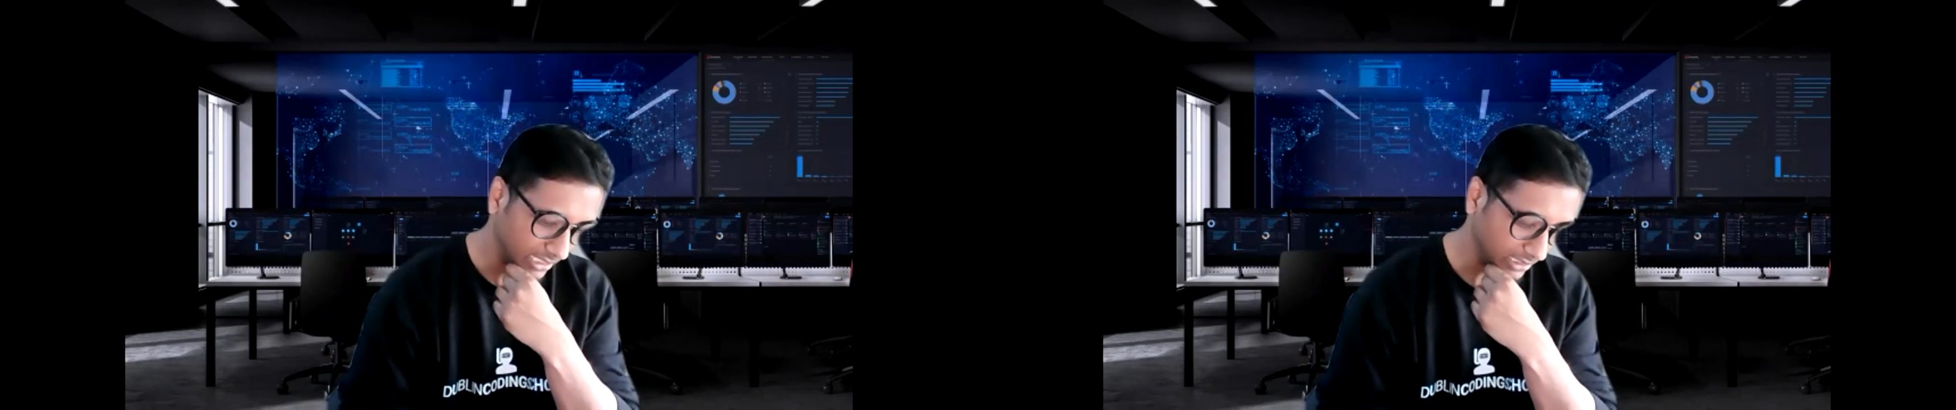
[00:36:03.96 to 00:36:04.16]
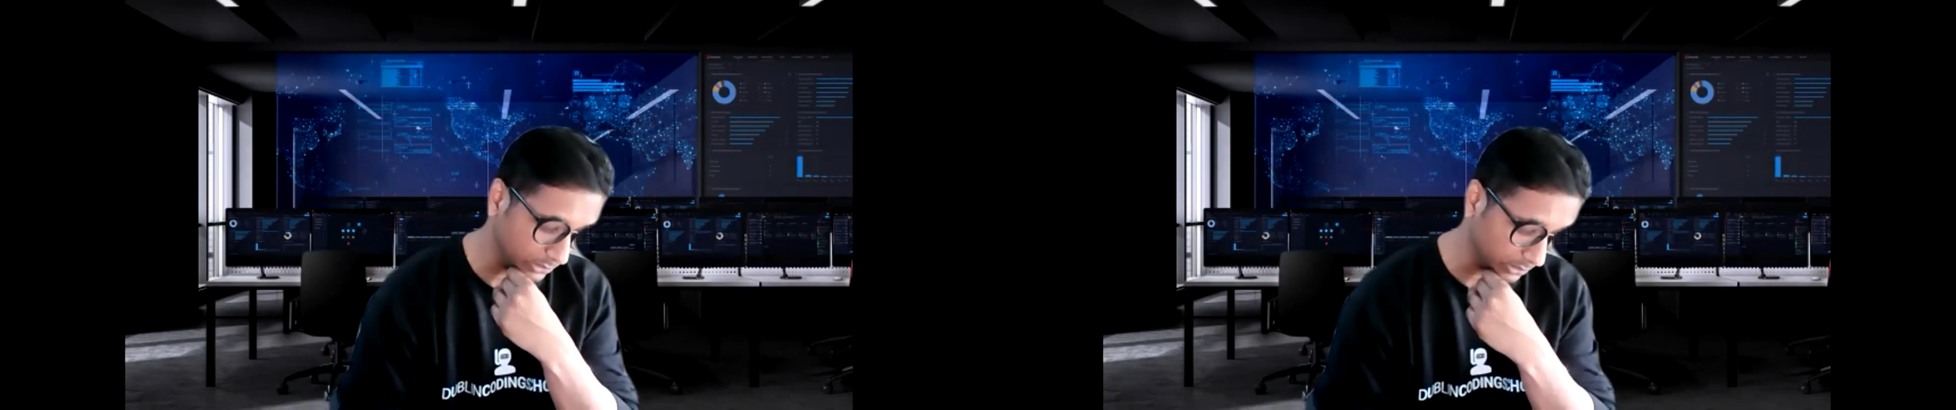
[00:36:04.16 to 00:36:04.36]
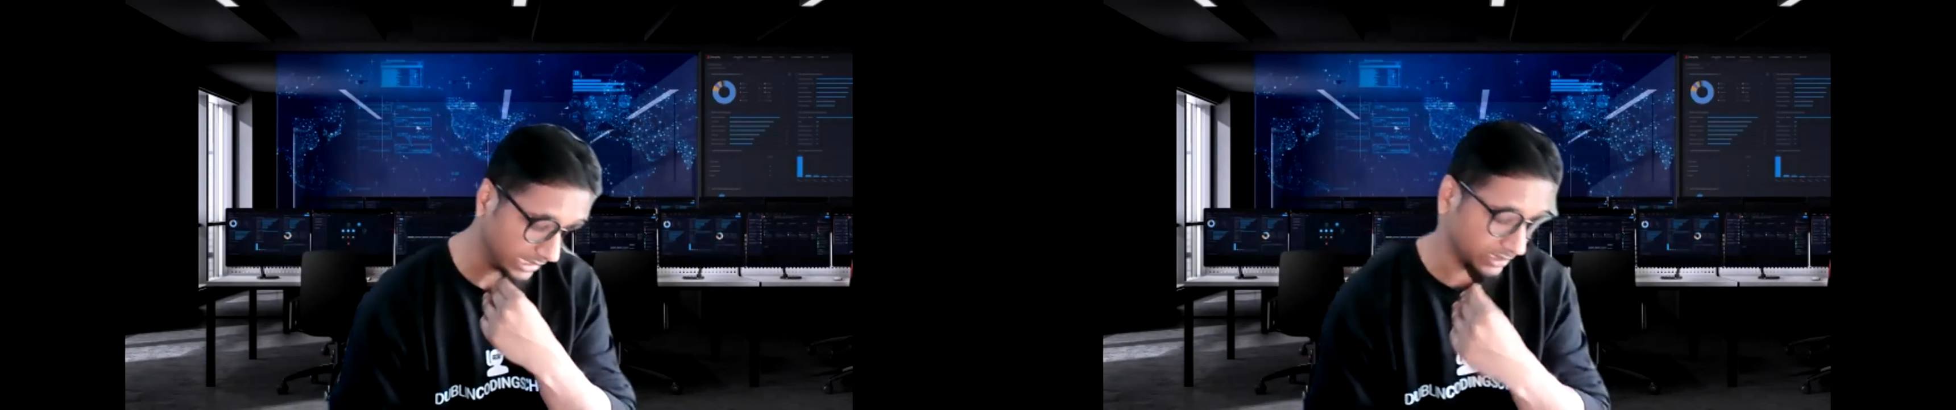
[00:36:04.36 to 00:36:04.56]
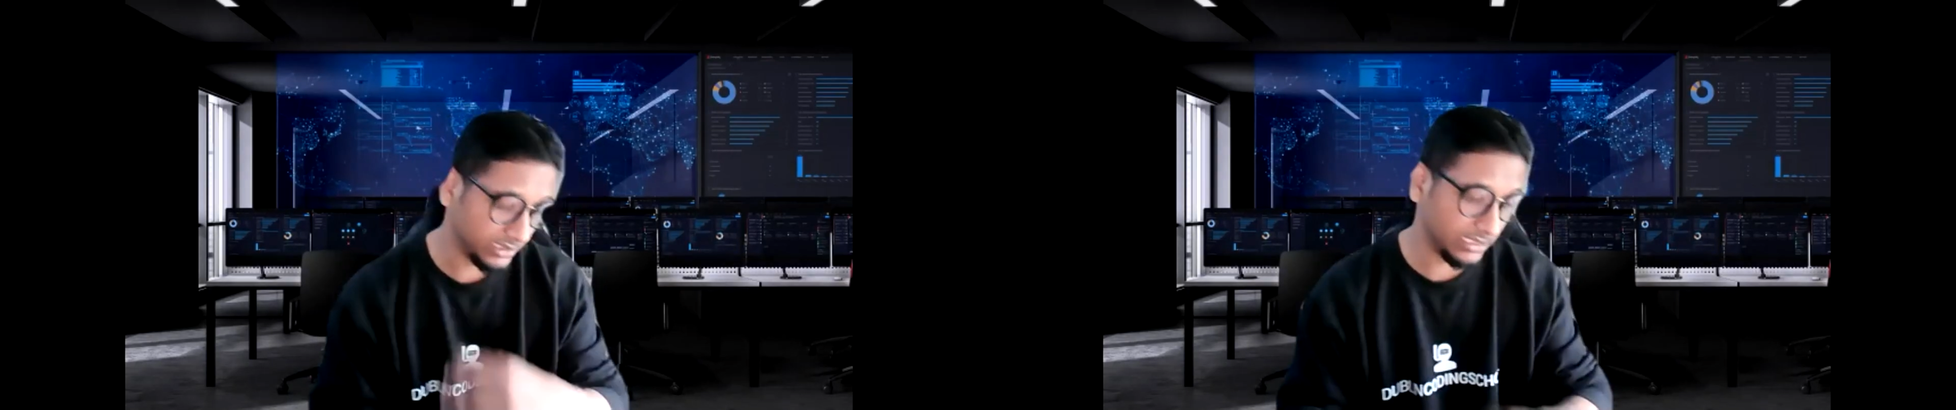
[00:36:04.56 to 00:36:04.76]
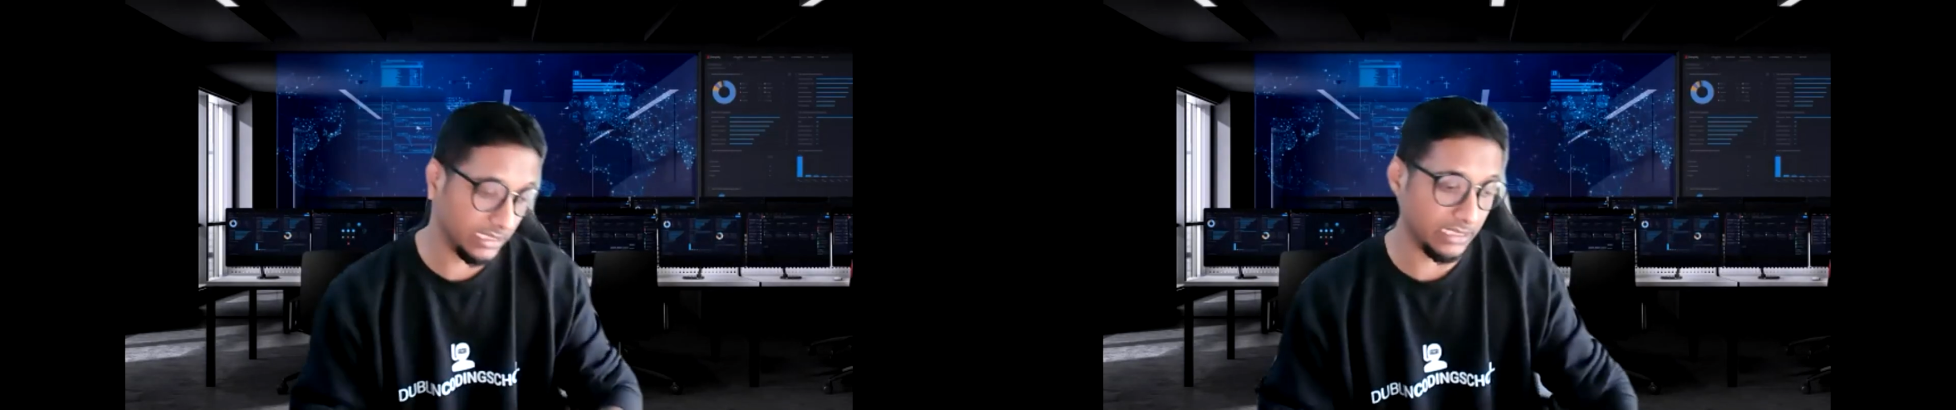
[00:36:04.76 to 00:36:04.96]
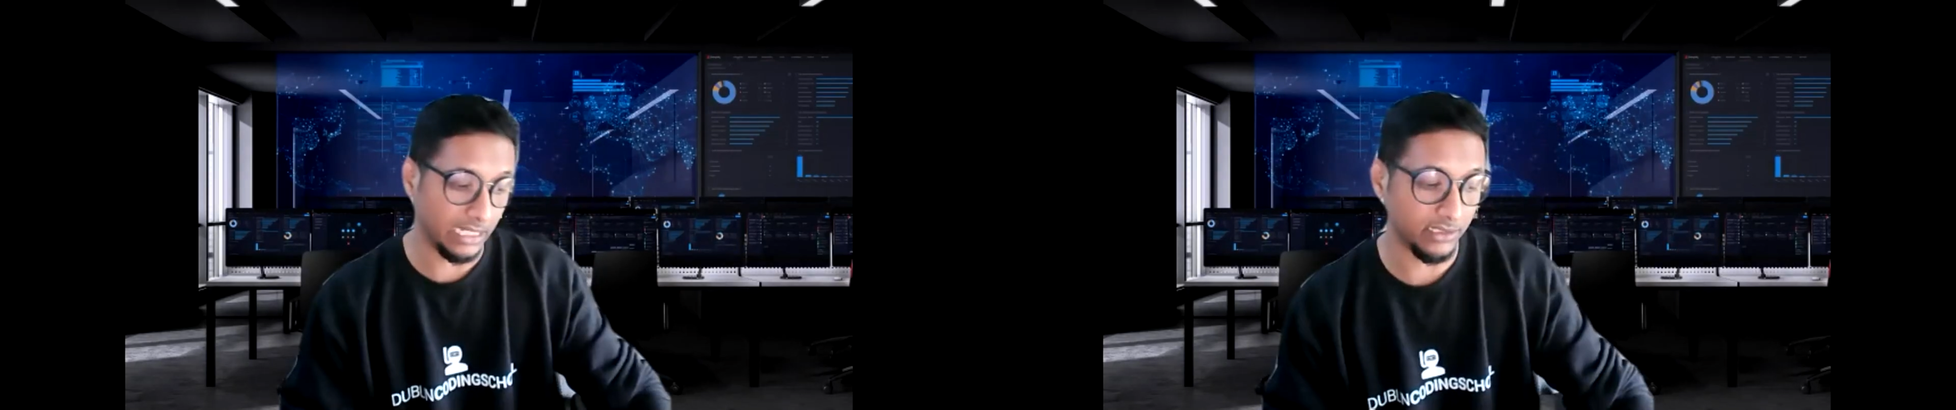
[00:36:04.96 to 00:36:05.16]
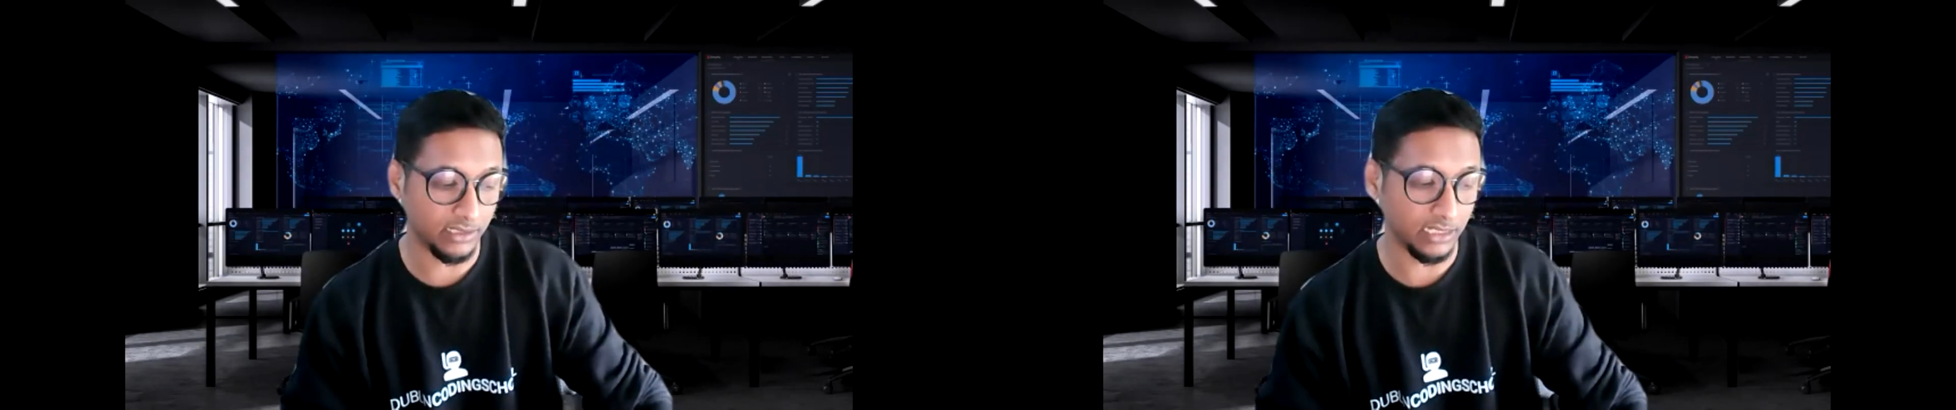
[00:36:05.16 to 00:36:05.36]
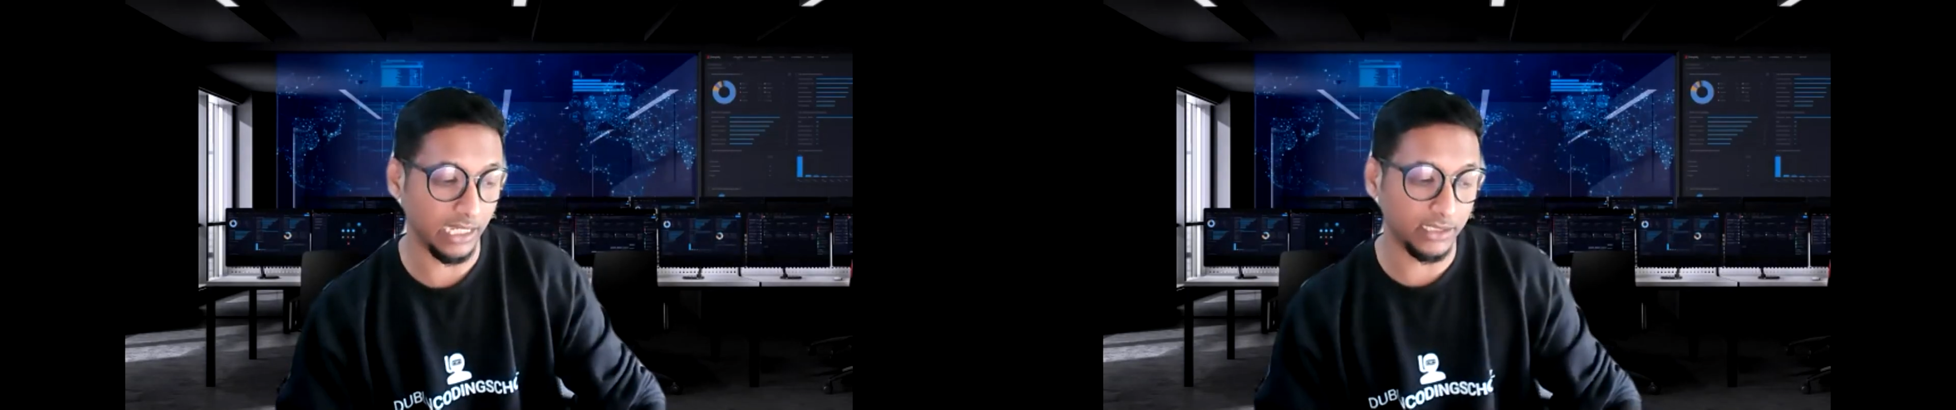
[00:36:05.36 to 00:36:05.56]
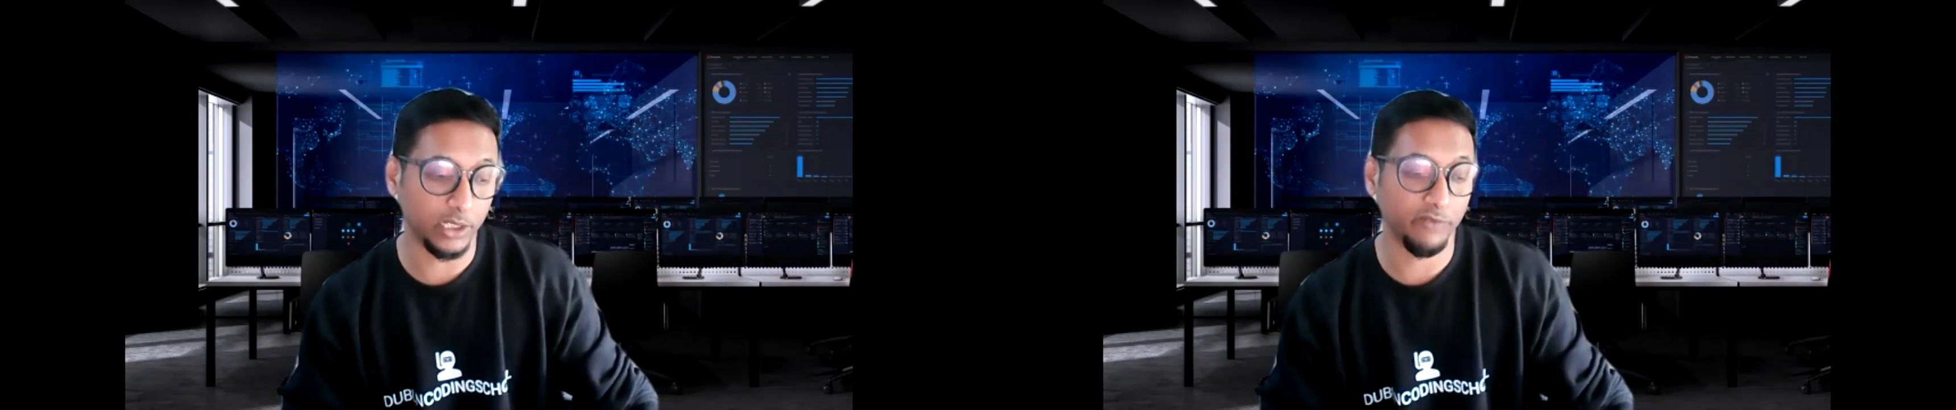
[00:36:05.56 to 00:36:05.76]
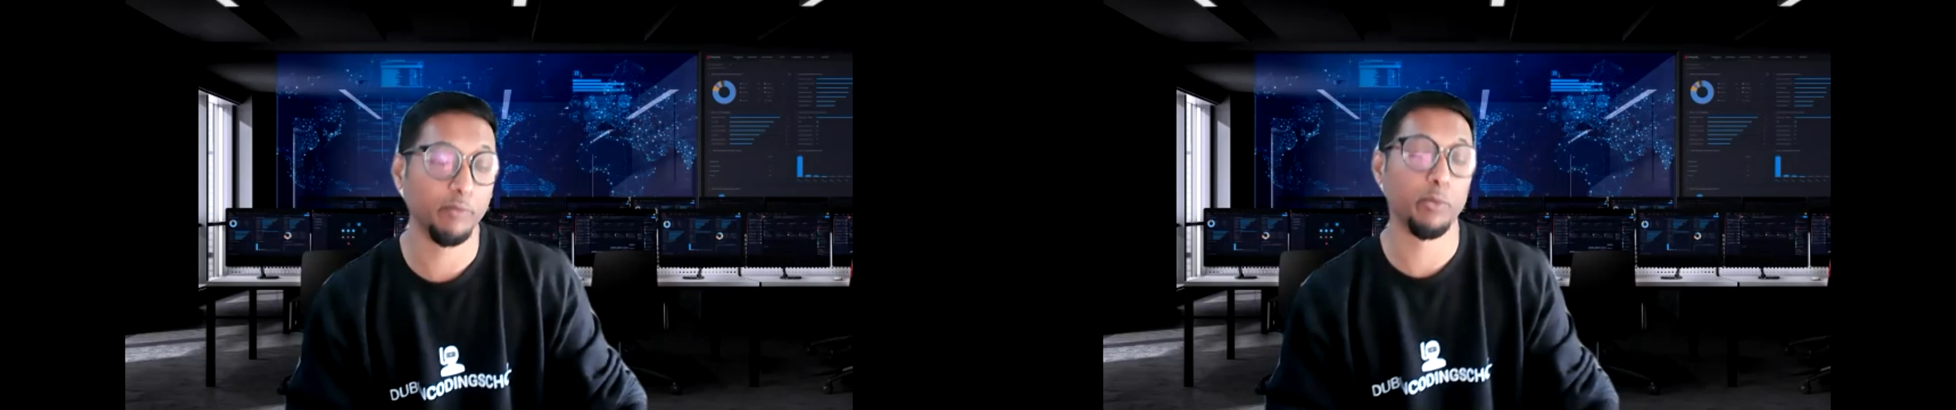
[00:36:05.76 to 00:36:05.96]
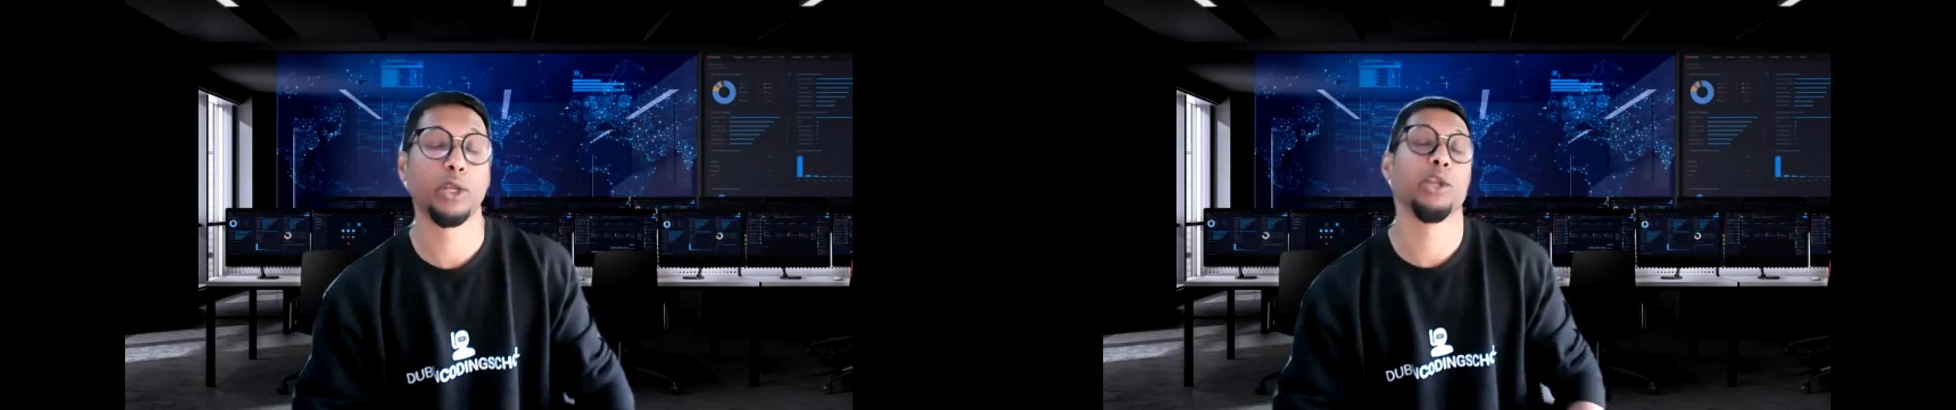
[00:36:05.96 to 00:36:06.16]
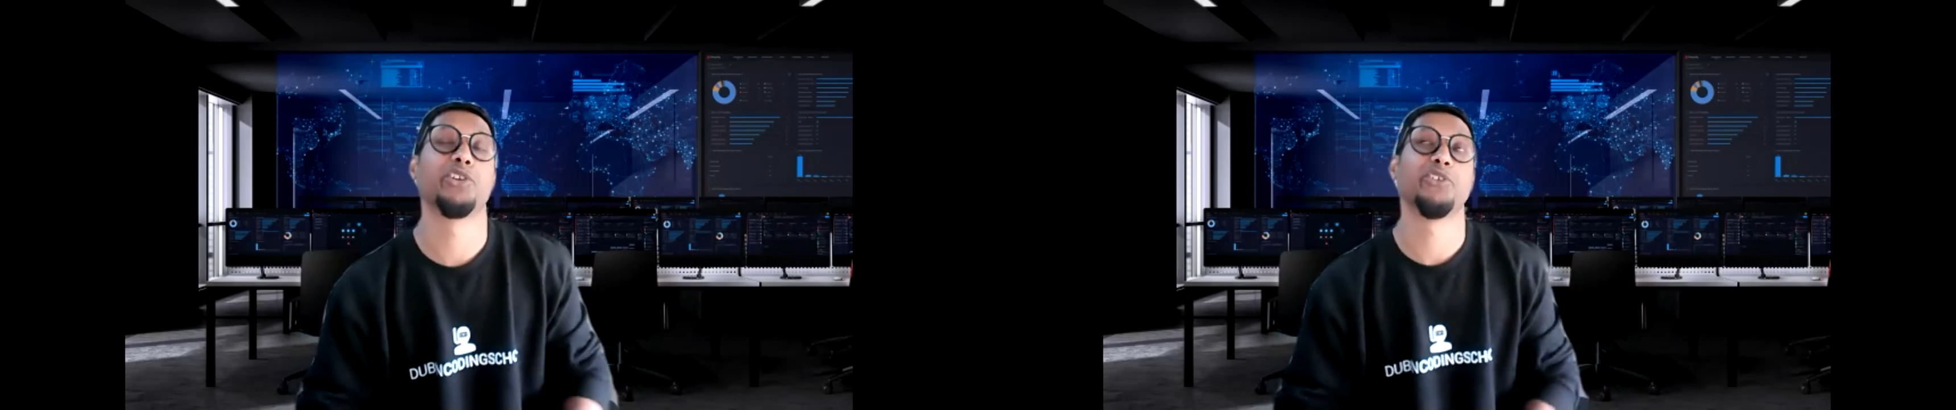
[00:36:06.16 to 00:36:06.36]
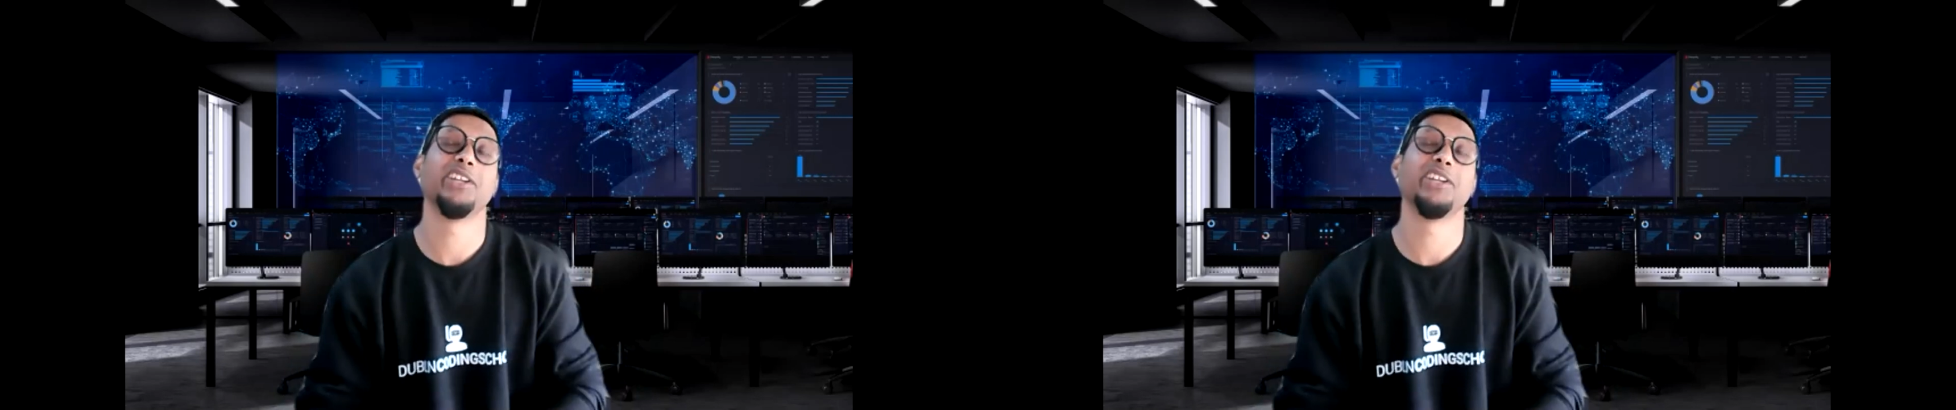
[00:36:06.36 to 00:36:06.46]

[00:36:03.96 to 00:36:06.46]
if you put it on three,